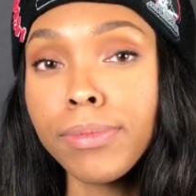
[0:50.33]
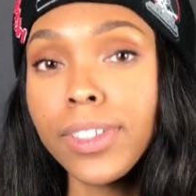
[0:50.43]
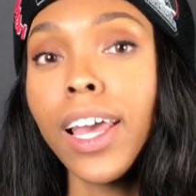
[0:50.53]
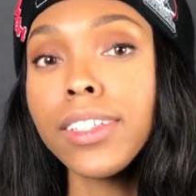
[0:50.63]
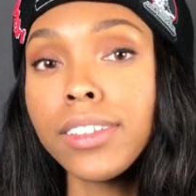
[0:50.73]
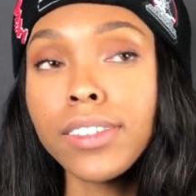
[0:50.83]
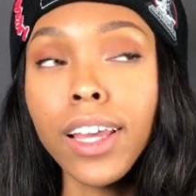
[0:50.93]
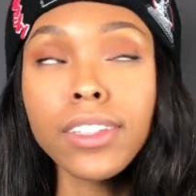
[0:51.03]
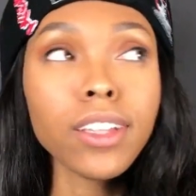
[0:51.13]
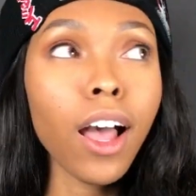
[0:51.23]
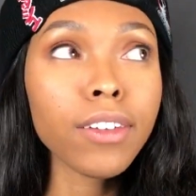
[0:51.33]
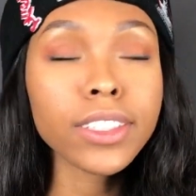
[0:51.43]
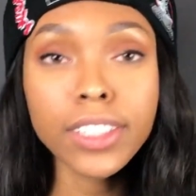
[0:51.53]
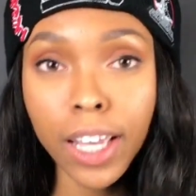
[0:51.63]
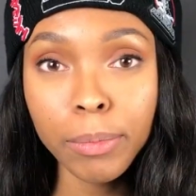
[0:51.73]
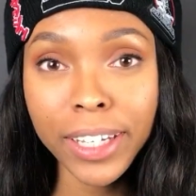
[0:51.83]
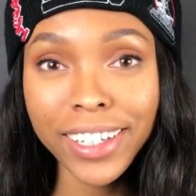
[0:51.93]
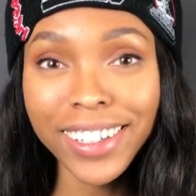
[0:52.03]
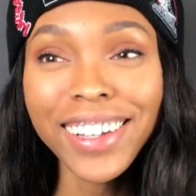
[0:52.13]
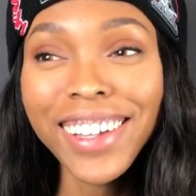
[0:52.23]
Yes, obviously I made
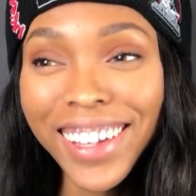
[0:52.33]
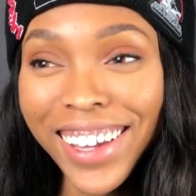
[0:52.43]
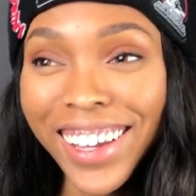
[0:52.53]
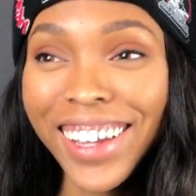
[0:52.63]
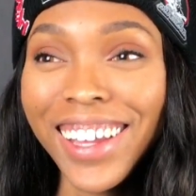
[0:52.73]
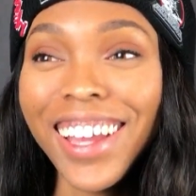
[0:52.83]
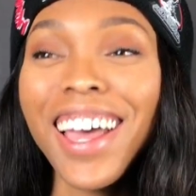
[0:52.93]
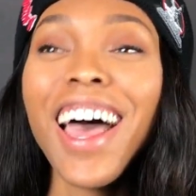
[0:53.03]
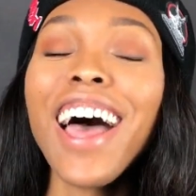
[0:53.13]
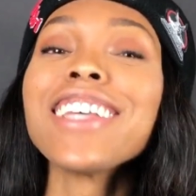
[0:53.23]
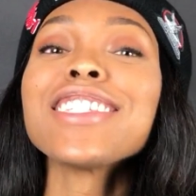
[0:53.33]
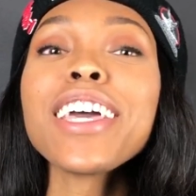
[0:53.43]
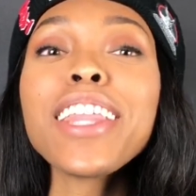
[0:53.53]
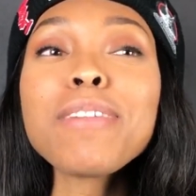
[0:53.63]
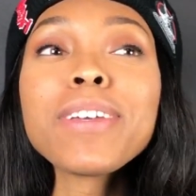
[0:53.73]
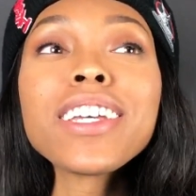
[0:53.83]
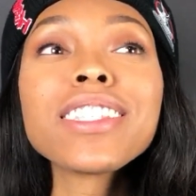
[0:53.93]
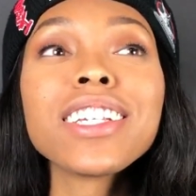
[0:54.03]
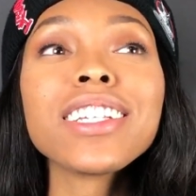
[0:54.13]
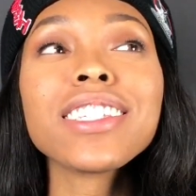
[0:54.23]
it. I say that because
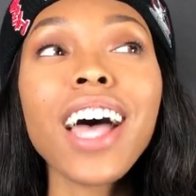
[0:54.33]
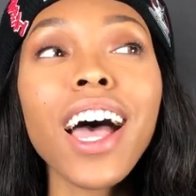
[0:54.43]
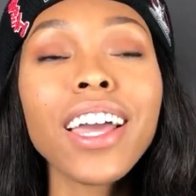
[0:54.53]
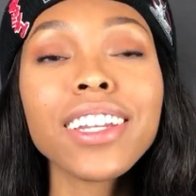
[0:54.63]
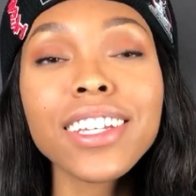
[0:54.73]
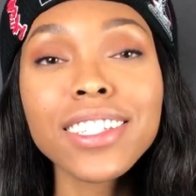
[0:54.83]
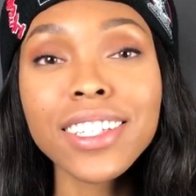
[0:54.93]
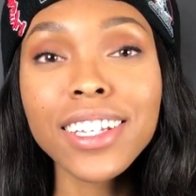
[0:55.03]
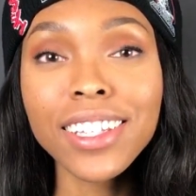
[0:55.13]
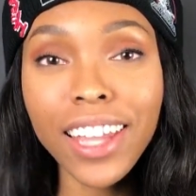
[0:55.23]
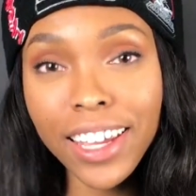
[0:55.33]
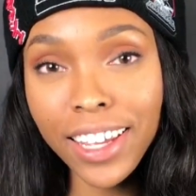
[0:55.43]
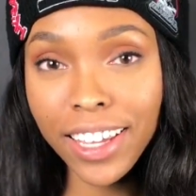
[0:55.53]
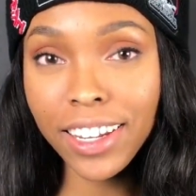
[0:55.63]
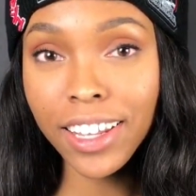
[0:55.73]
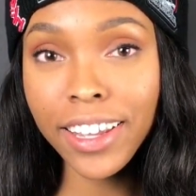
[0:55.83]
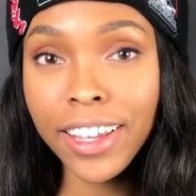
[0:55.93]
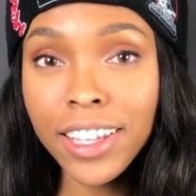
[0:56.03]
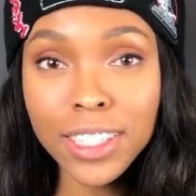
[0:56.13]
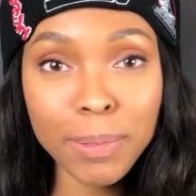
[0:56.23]
the design isn't like any
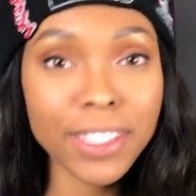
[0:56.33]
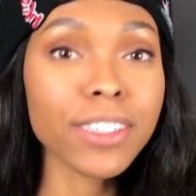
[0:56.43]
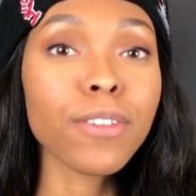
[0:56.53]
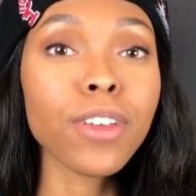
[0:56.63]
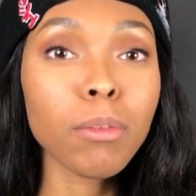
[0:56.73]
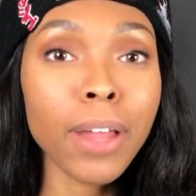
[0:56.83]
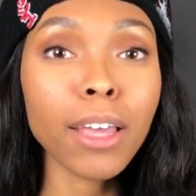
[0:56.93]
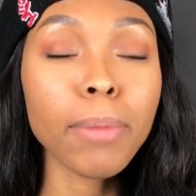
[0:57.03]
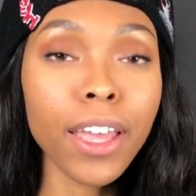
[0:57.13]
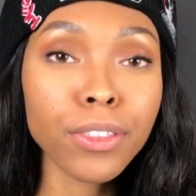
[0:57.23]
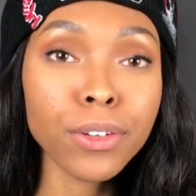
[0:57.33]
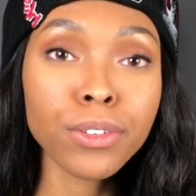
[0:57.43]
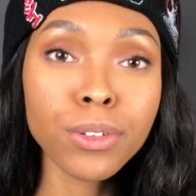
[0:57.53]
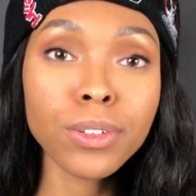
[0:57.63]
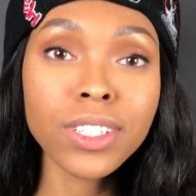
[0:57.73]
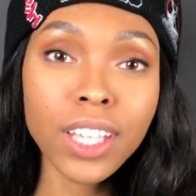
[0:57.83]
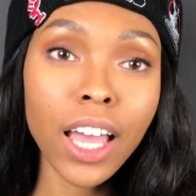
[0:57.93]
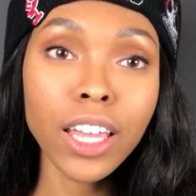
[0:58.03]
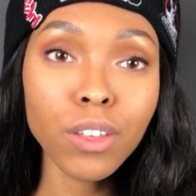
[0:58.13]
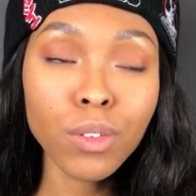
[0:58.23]
specific Black Panther suit
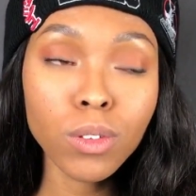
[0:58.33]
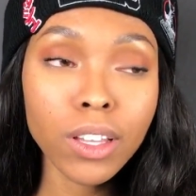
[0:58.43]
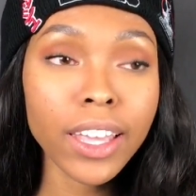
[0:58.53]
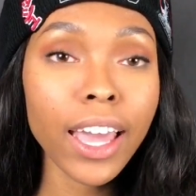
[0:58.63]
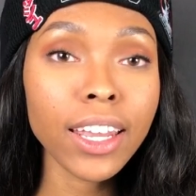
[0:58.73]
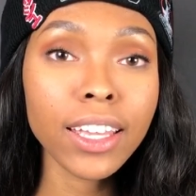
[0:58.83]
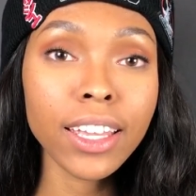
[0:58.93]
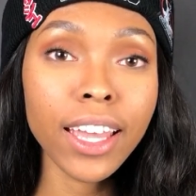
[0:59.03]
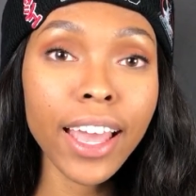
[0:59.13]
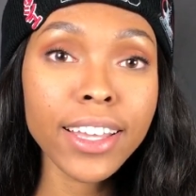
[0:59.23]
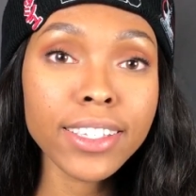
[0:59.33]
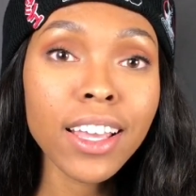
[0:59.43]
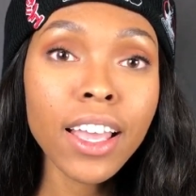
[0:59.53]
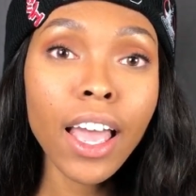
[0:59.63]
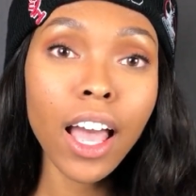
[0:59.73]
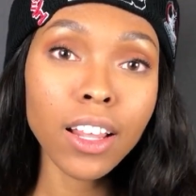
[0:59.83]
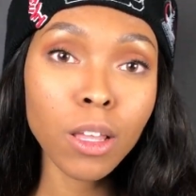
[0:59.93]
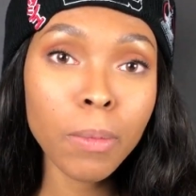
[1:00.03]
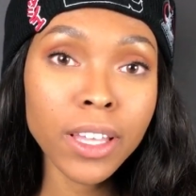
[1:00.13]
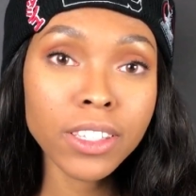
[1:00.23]
design. If you look at it, it has
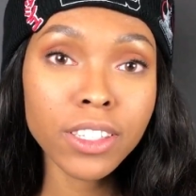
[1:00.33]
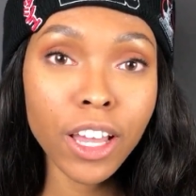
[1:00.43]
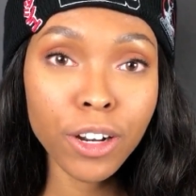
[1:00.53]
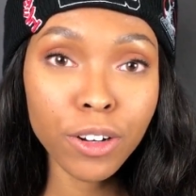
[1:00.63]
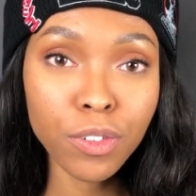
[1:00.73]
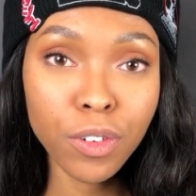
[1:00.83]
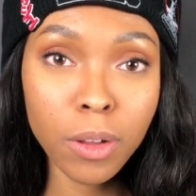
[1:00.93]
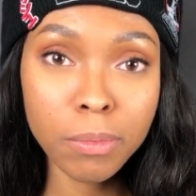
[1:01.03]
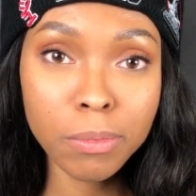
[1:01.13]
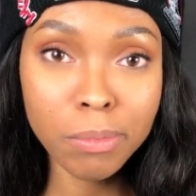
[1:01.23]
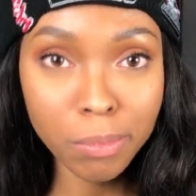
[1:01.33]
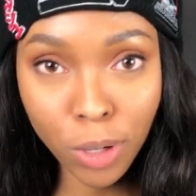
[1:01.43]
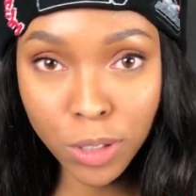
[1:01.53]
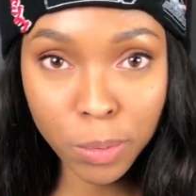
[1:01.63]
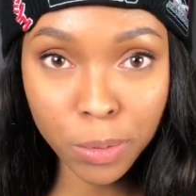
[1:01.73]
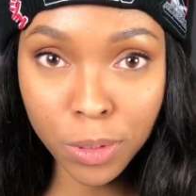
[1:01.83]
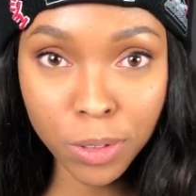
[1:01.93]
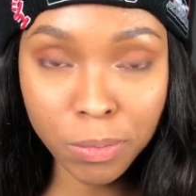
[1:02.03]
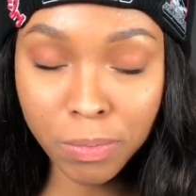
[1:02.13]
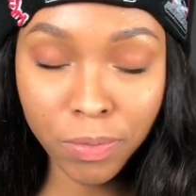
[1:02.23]
elements that are from
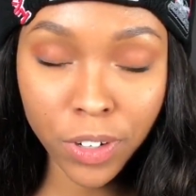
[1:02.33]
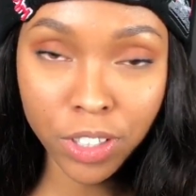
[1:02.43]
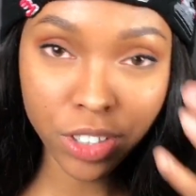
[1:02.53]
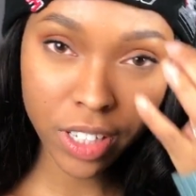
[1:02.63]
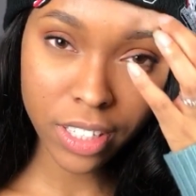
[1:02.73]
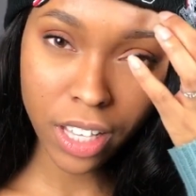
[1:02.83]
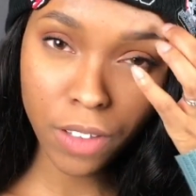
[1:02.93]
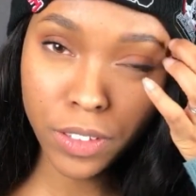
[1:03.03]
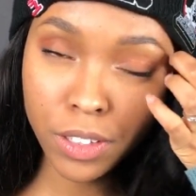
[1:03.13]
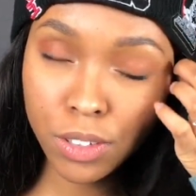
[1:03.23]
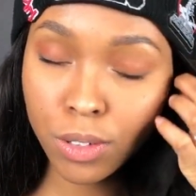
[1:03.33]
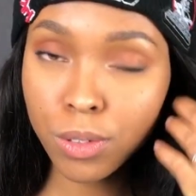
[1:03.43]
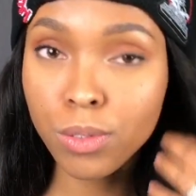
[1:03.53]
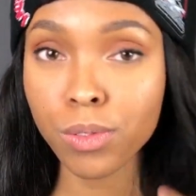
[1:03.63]
multiple versions of the suit,